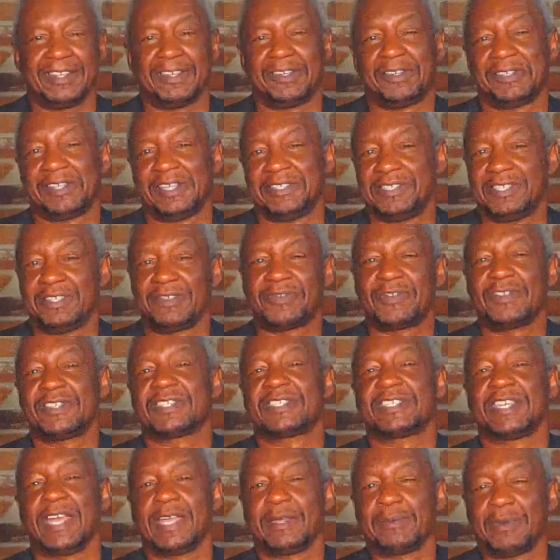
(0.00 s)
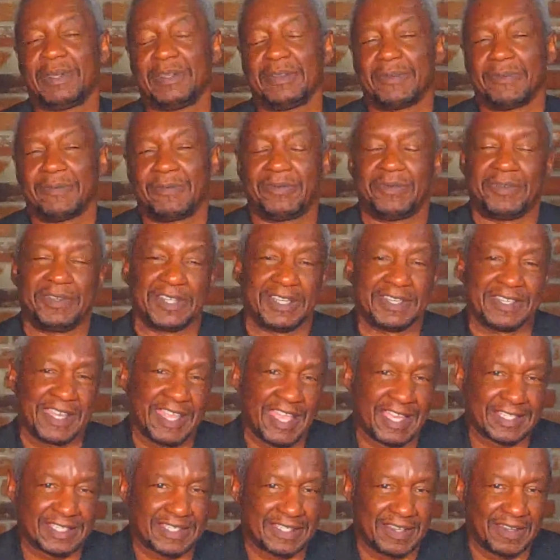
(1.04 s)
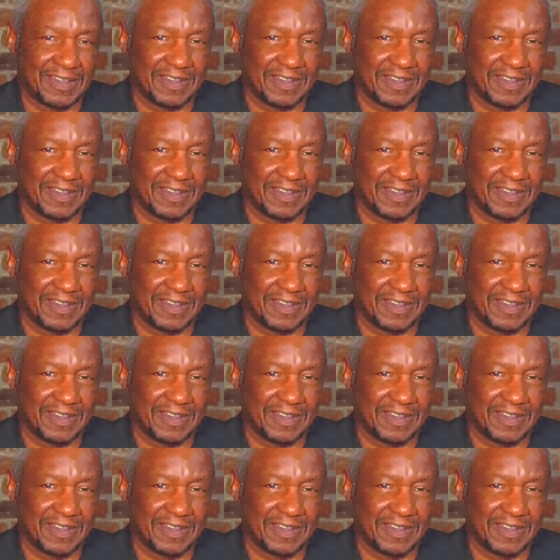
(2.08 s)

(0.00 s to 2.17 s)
on a different segment for the next